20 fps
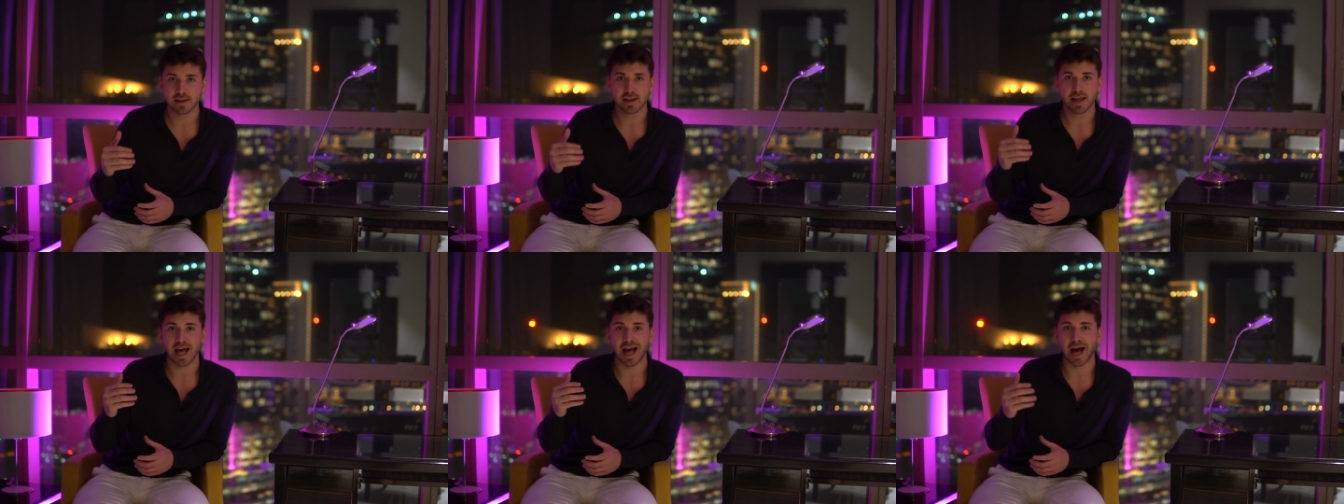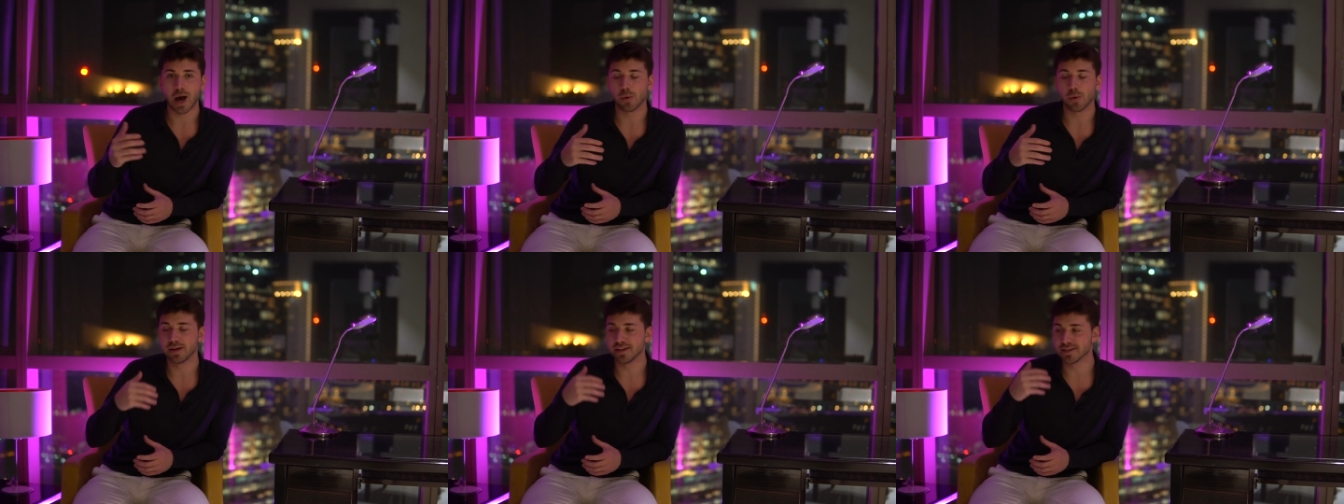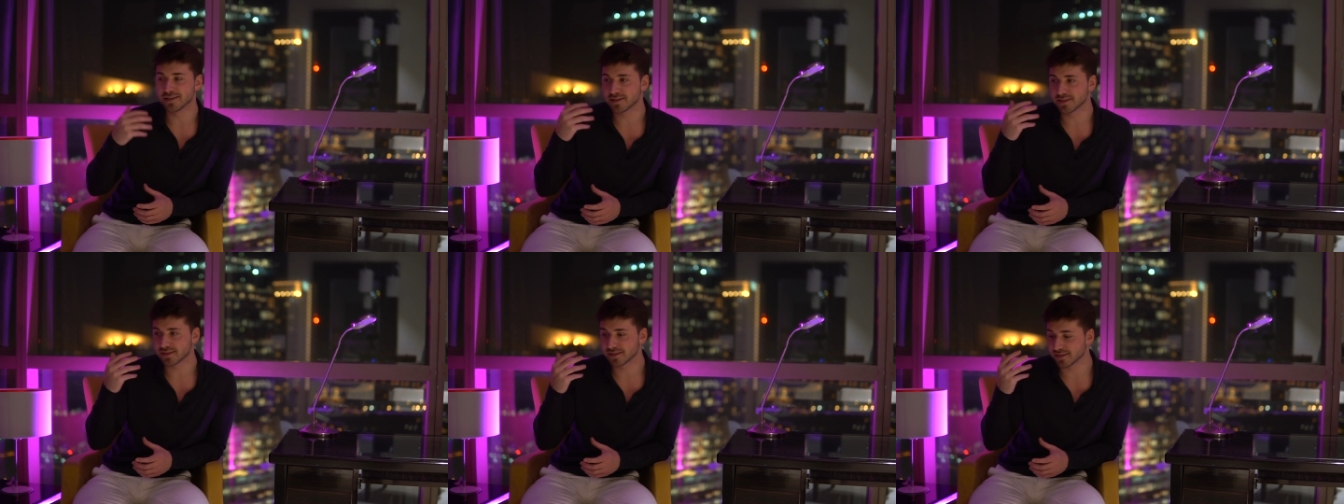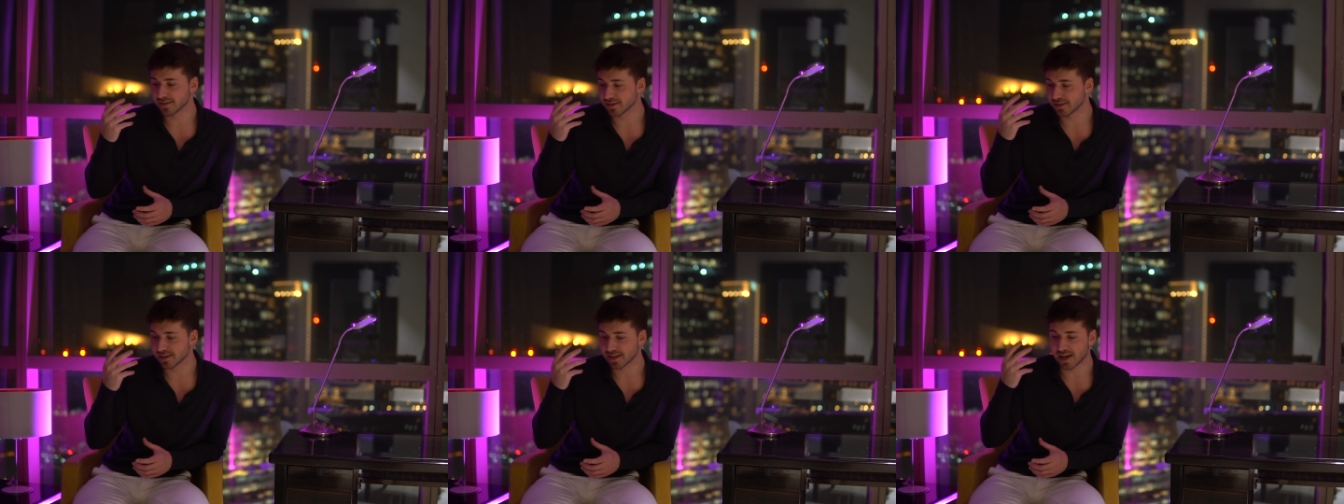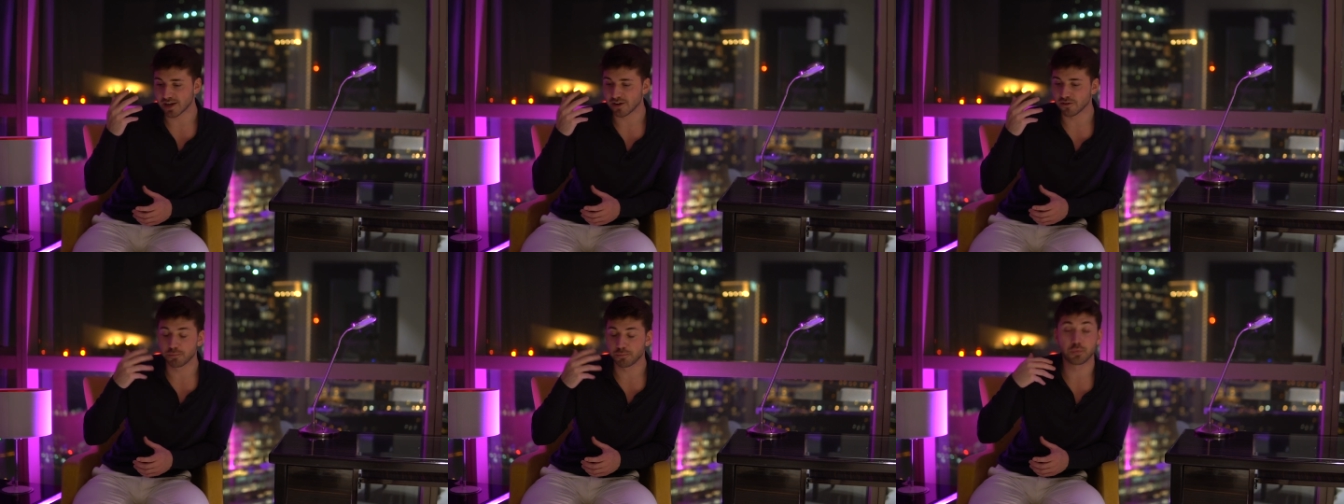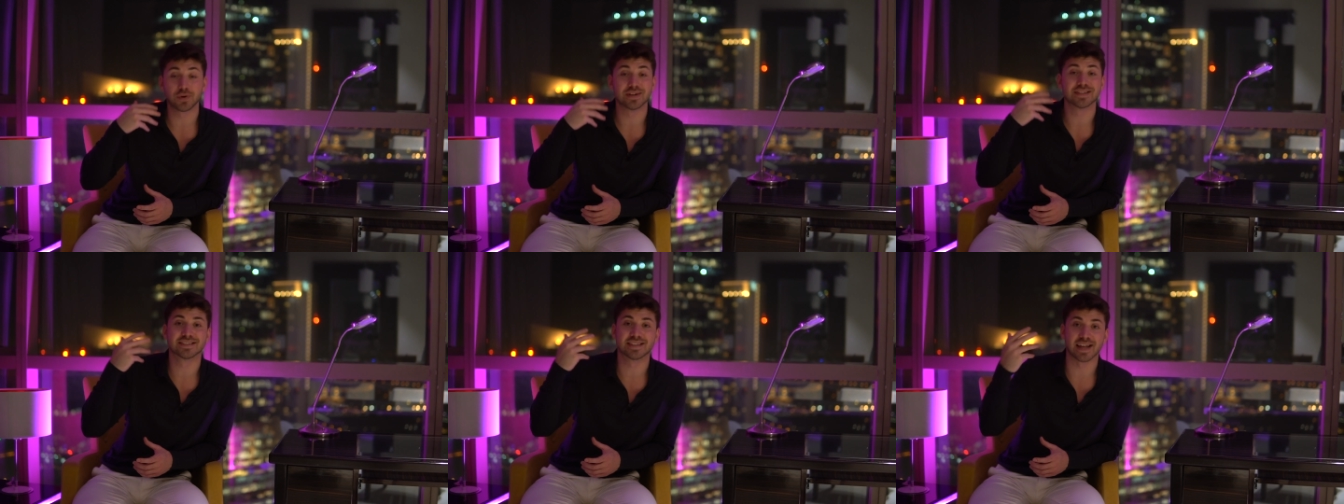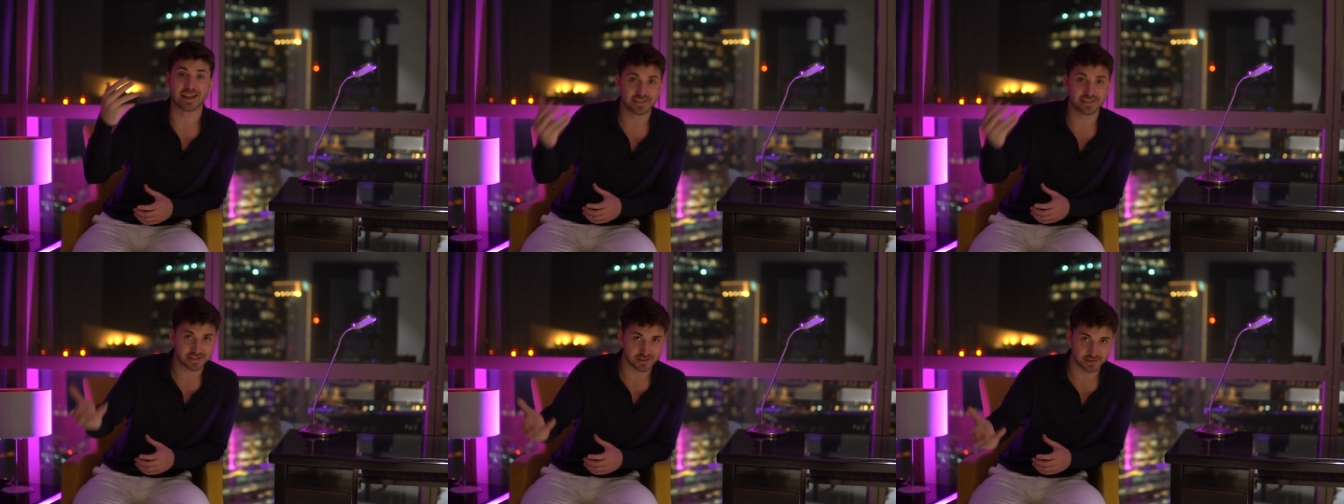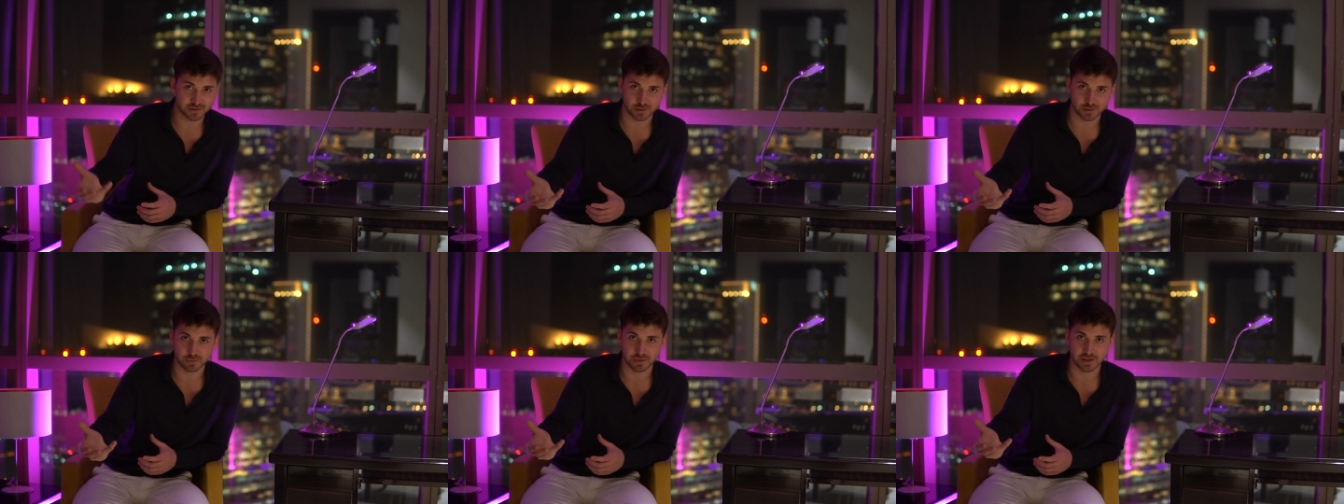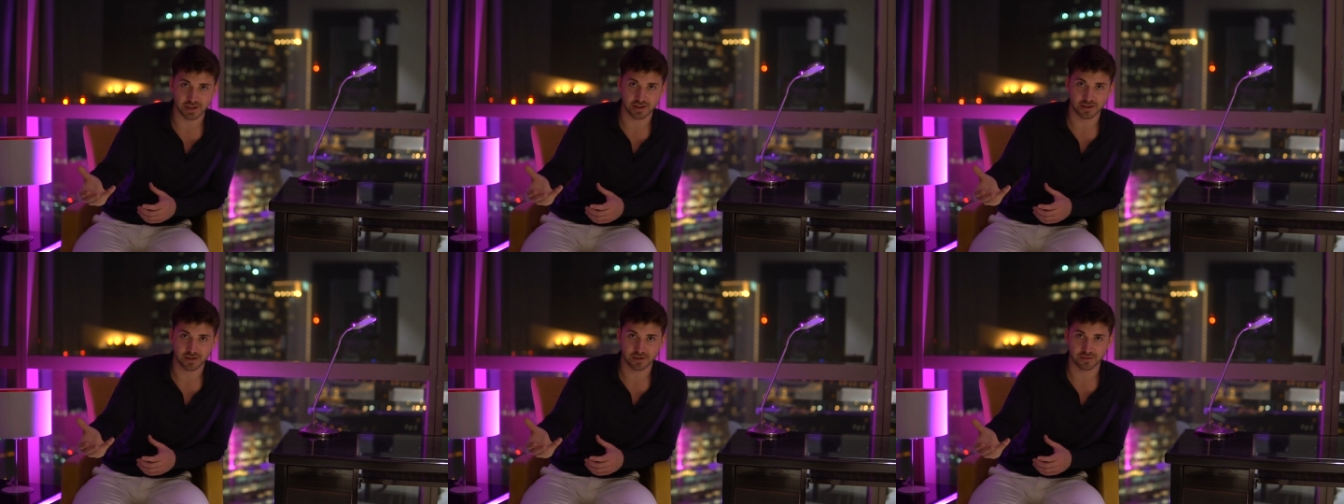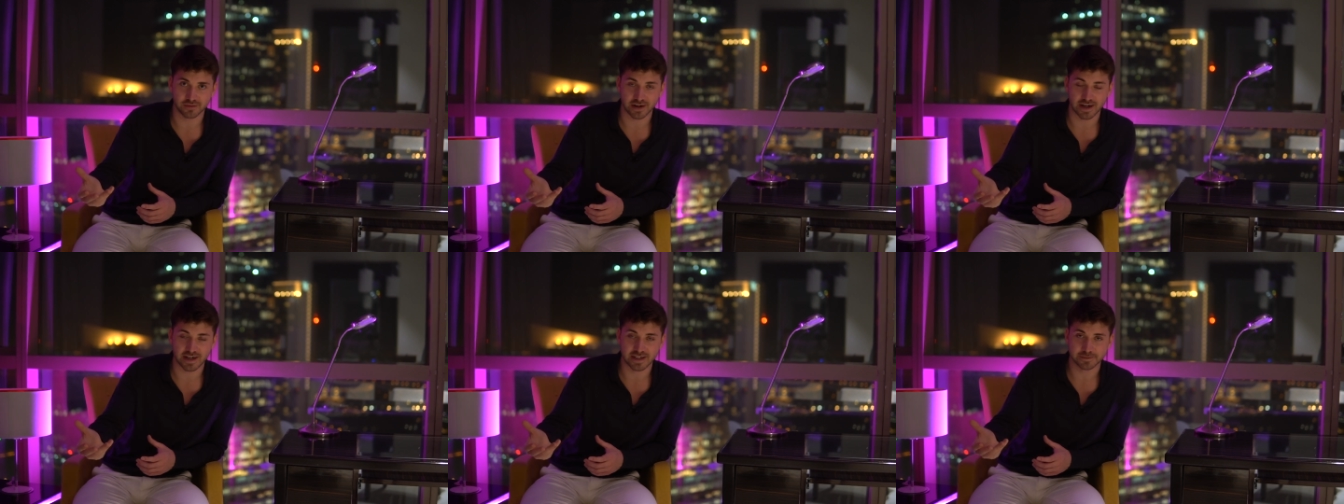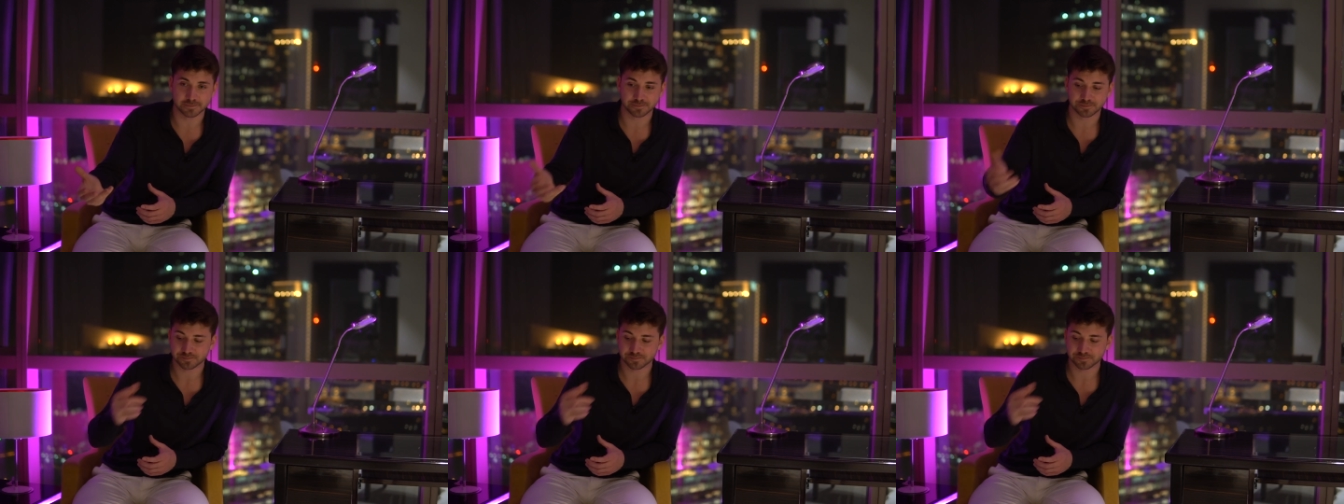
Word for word: how it is kind of presented to be, right?